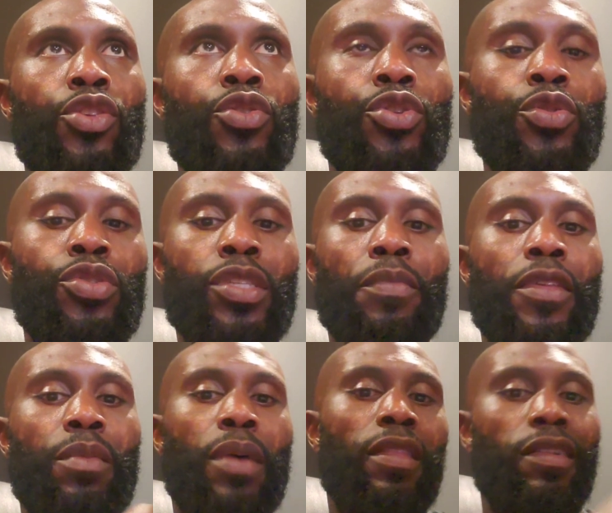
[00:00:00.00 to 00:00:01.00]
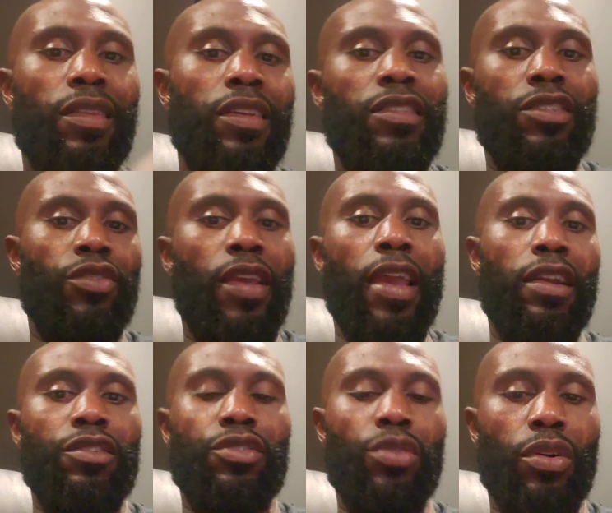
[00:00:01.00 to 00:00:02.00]
you do something about the things that you
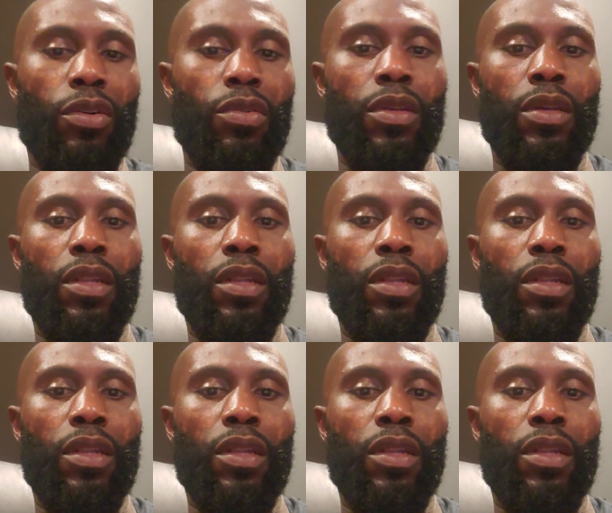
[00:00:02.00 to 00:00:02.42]
can control?